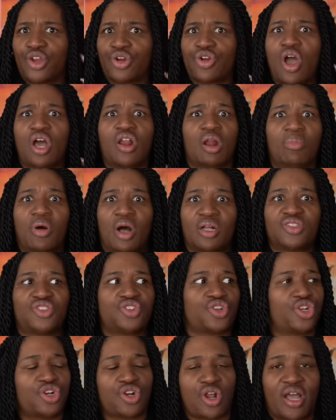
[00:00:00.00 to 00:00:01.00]
You're not a
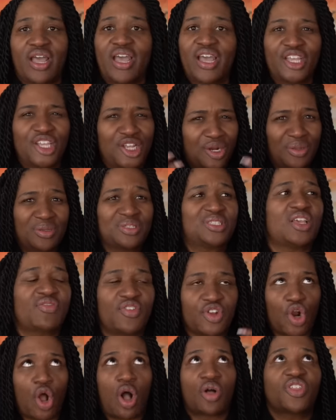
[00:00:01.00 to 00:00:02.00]
monster. You're not, you know, he was
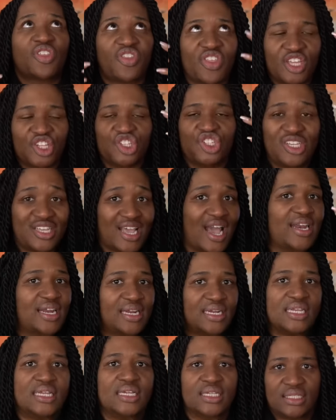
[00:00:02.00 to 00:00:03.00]
giving her all the things she kind
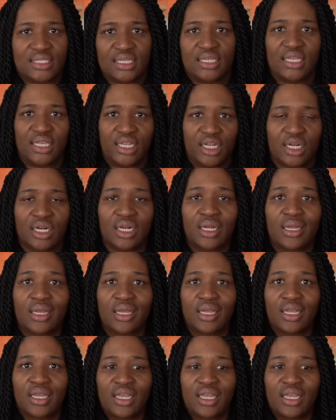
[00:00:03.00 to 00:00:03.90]
of needed to hear,